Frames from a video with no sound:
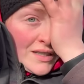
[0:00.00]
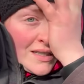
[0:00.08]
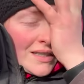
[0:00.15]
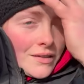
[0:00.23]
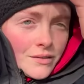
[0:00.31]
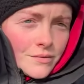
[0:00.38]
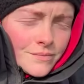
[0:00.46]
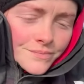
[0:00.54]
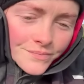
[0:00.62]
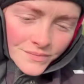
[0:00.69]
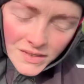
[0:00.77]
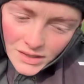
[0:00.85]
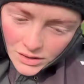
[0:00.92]
hill.
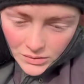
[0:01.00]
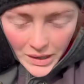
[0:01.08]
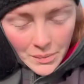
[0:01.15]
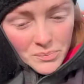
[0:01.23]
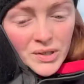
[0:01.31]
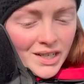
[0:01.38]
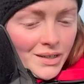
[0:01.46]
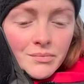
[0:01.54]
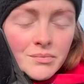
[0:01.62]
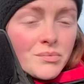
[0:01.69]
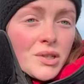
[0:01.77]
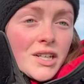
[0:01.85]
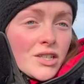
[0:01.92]
I'm
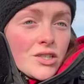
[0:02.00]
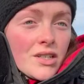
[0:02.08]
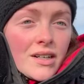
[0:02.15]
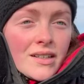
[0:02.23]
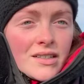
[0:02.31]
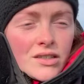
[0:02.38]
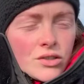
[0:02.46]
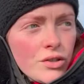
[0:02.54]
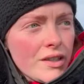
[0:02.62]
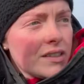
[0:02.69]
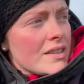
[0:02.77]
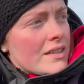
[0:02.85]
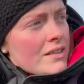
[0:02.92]
pretty certain it's
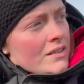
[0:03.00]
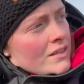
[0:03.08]
joint hill.